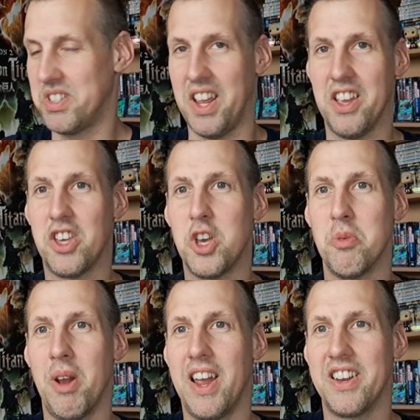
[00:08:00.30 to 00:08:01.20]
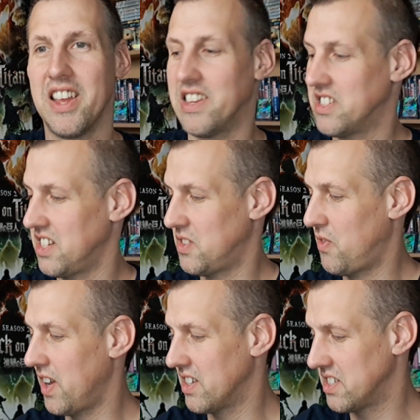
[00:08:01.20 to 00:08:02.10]
say, accumulated excess
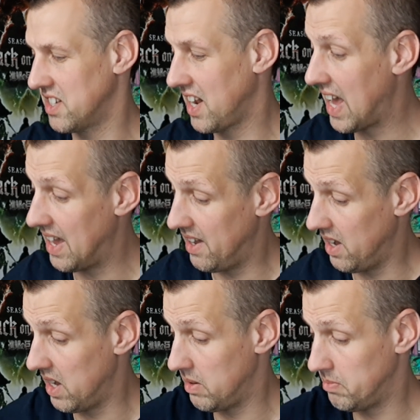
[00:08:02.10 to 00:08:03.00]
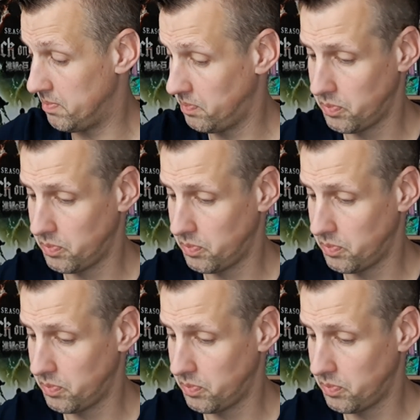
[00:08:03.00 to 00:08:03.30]
figures and that, and